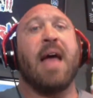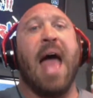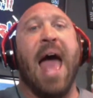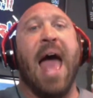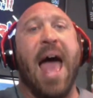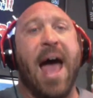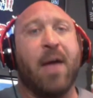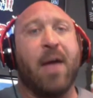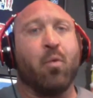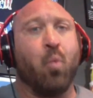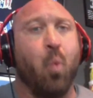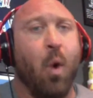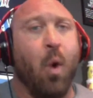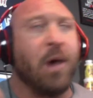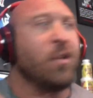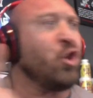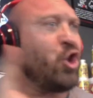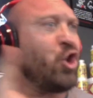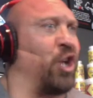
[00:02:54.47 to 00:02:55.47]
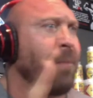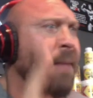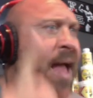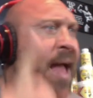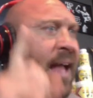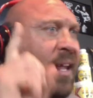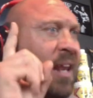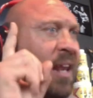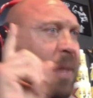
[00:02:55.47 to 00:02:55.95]
Add one gym
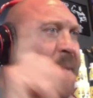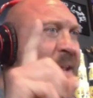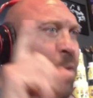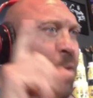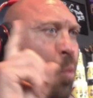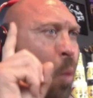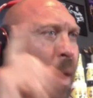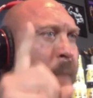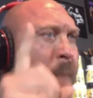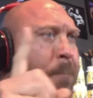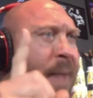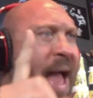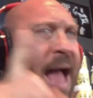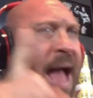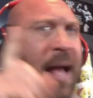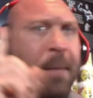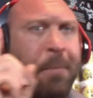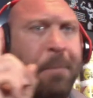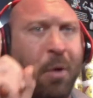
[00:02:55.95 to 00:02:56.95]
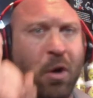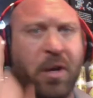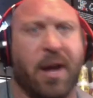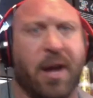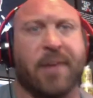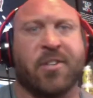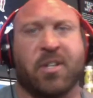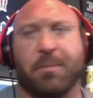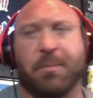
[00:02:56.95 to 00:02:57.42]
bag, limit one bag per
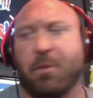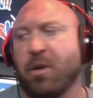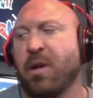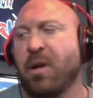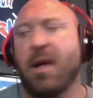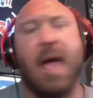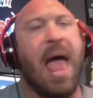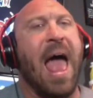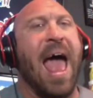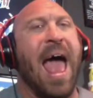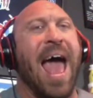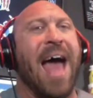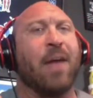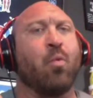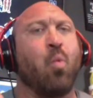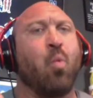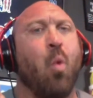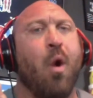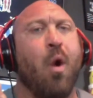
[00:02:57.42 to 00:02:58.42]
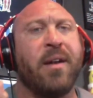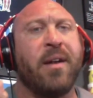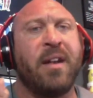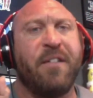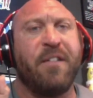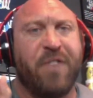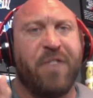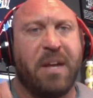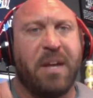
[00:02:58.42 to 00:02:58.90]
customer. Add
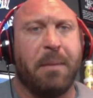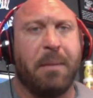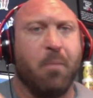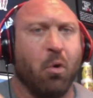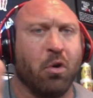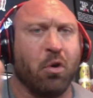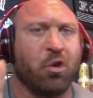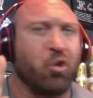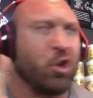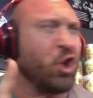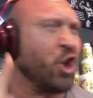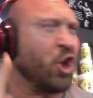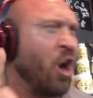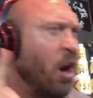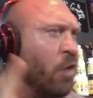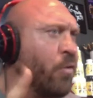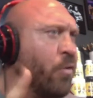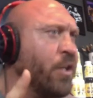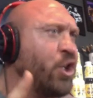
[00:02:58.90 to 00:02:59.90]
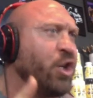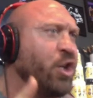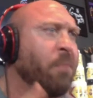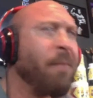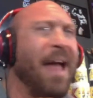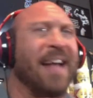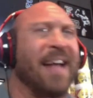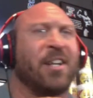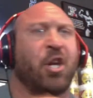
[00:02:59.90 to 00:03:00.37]
one Feed Me More Nutrition Hungry Gym
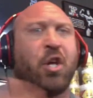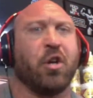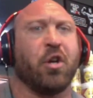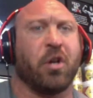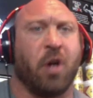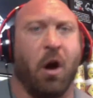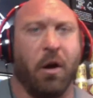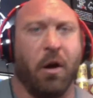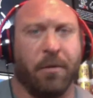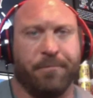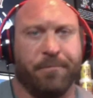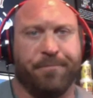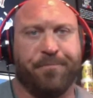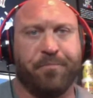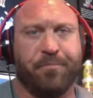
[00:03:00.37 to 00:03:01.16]
Bag to your cart.